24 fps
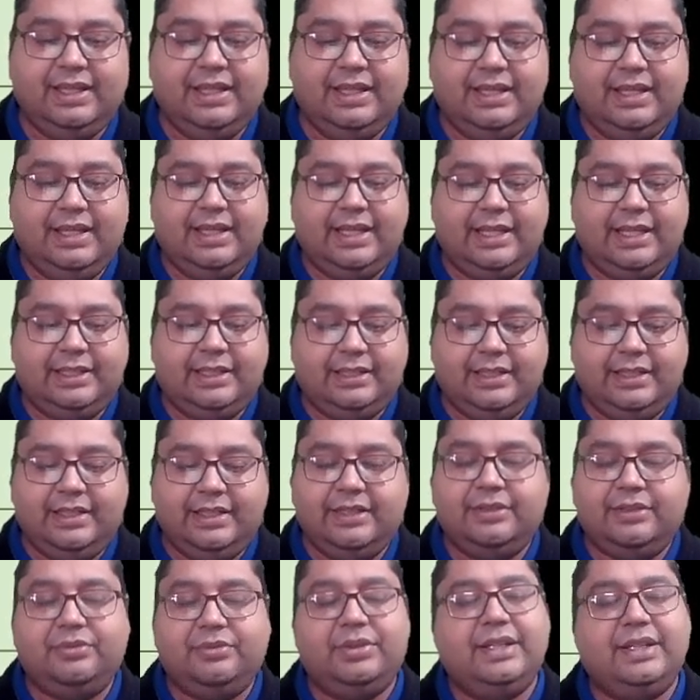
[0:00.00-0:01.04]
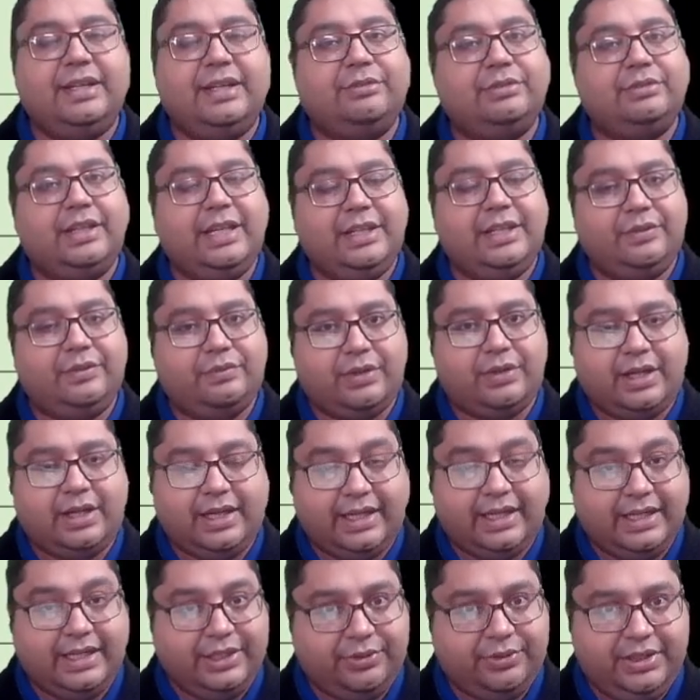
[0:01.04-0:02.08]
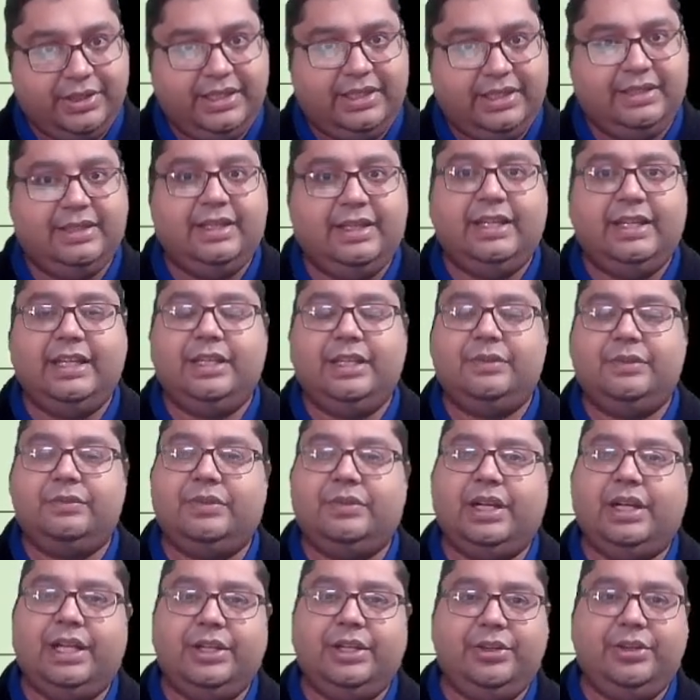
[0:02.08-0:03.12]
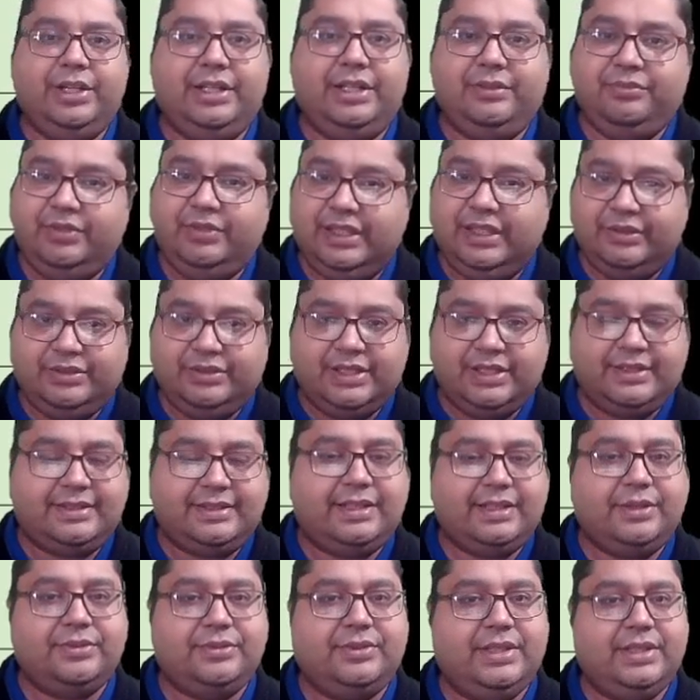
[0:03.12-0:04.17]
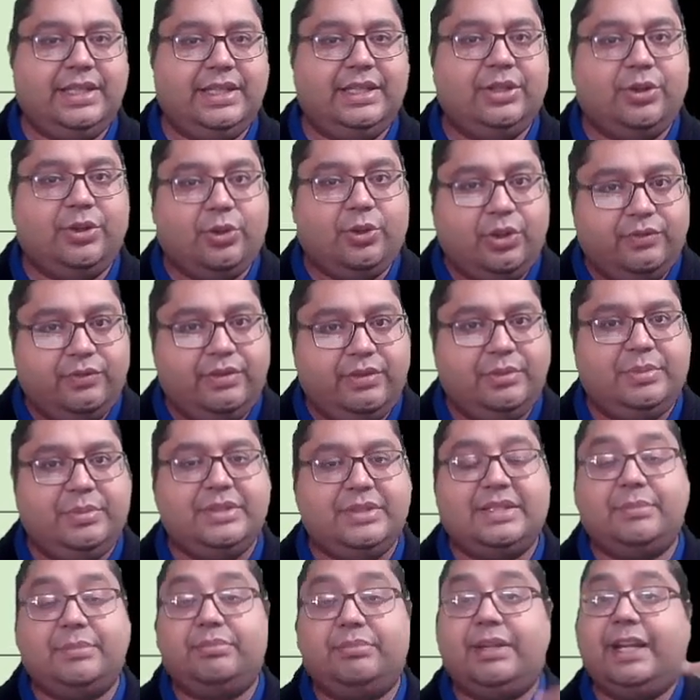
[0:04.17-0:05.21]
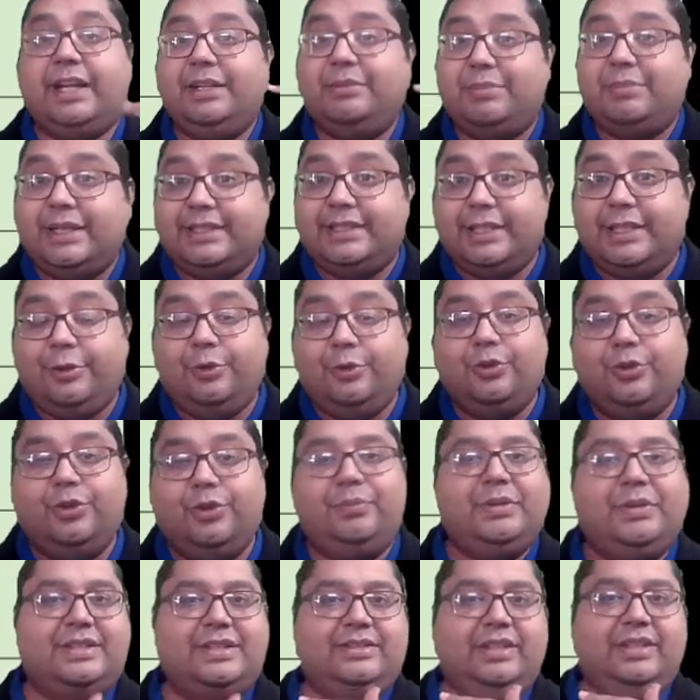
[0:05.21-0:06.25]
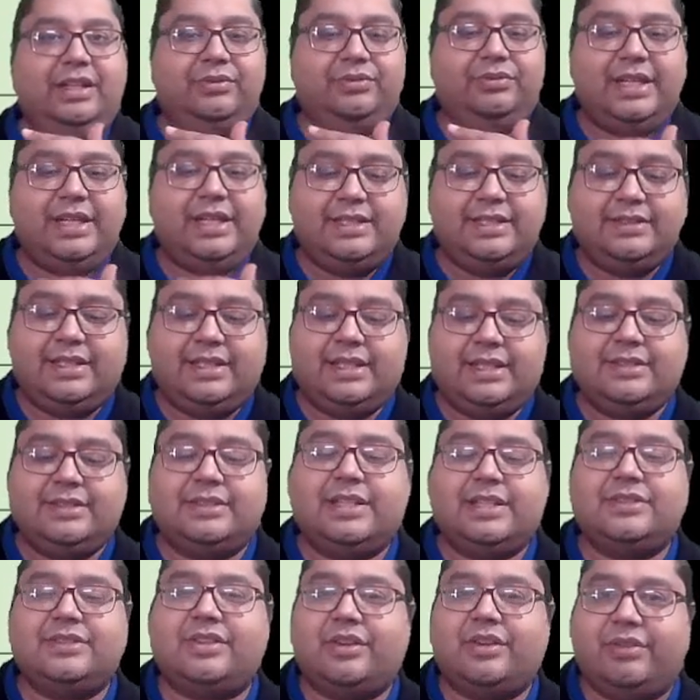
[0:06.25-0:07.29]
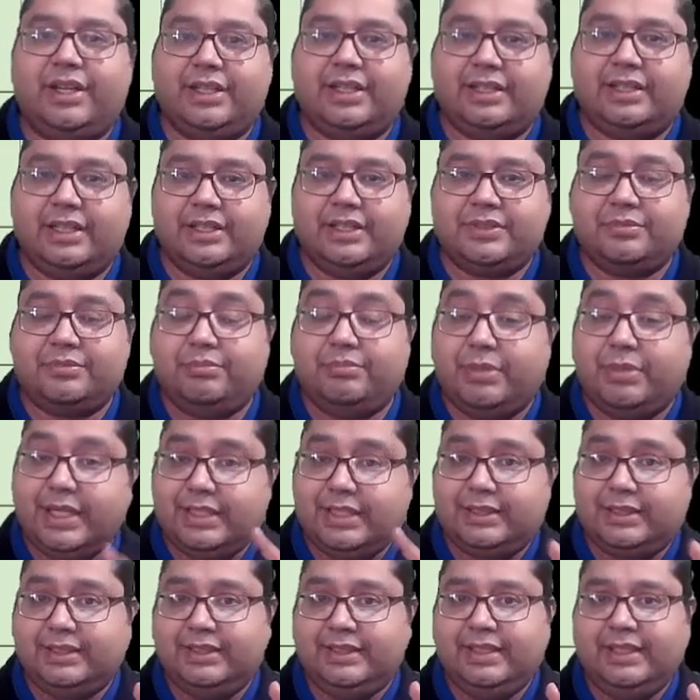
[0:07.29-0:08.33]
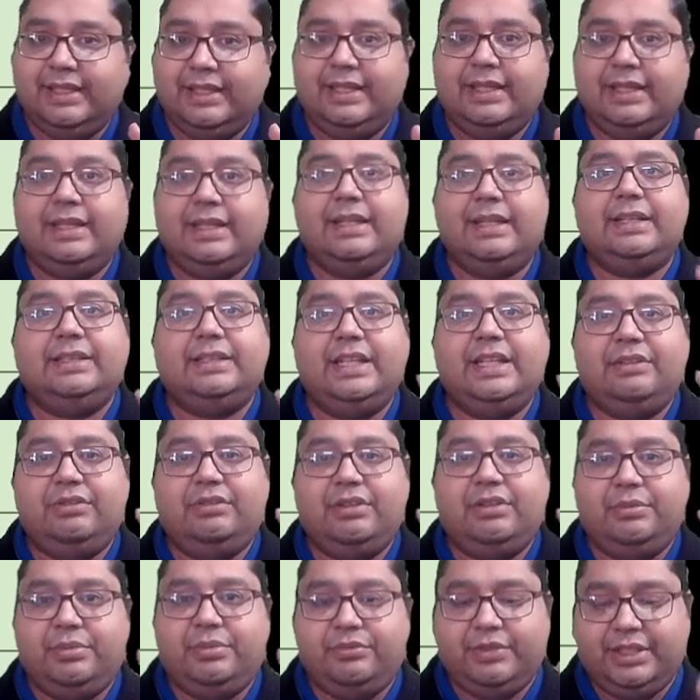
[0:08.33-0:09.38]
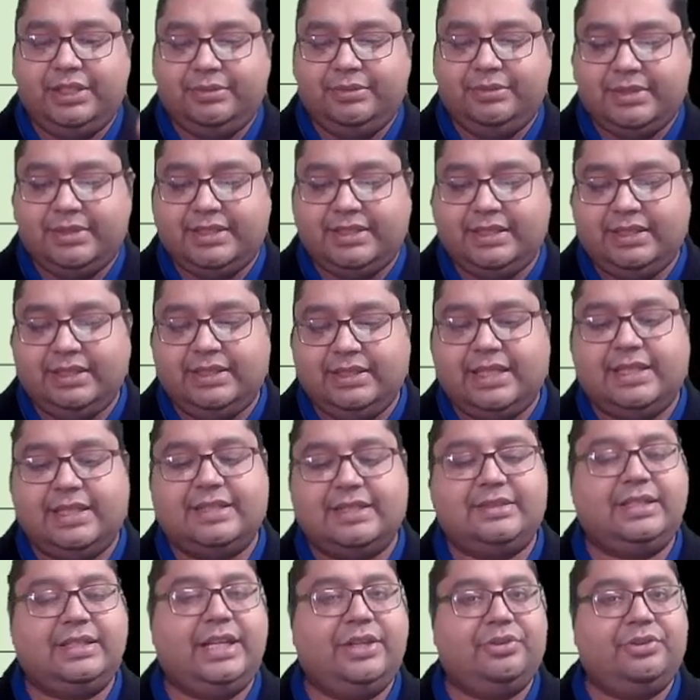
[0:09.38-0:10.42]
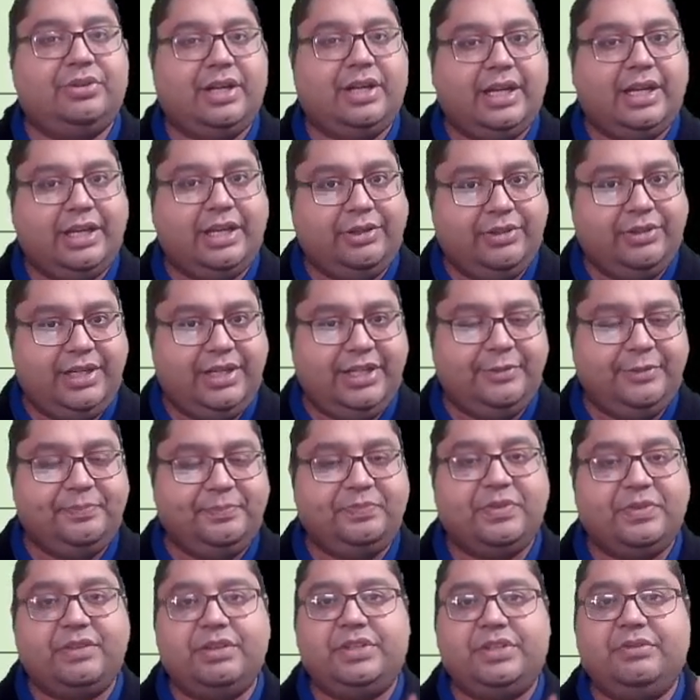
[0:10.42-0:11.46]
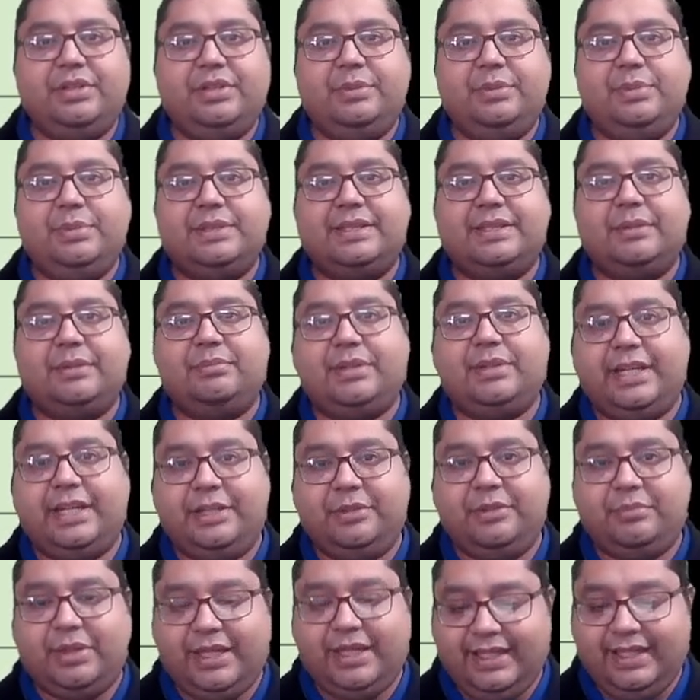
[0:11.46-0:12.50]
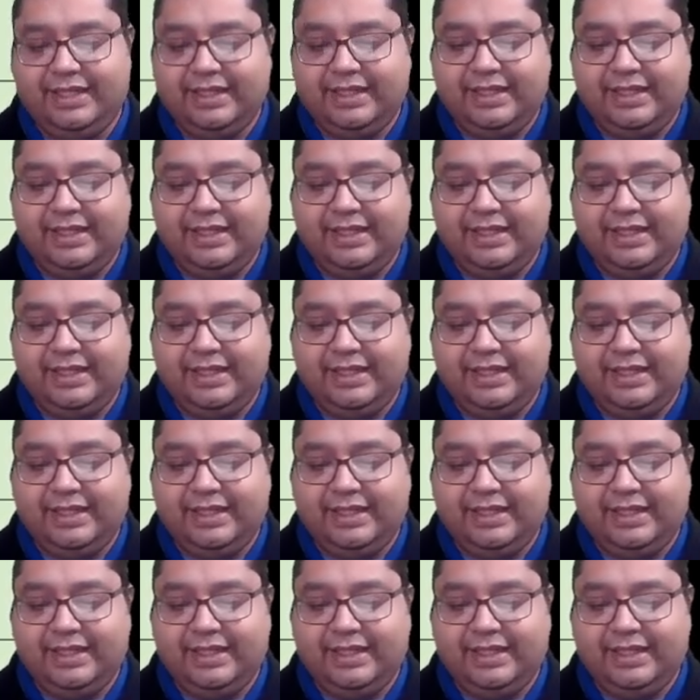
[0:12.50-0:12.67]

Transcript: And here we have the infrahyoid. Infrahyoid, we have just now seen, all will be supplied by the loop itself, that is ansa cervicalis. But there will be one muscle that is thyrohyoid which will be supplied by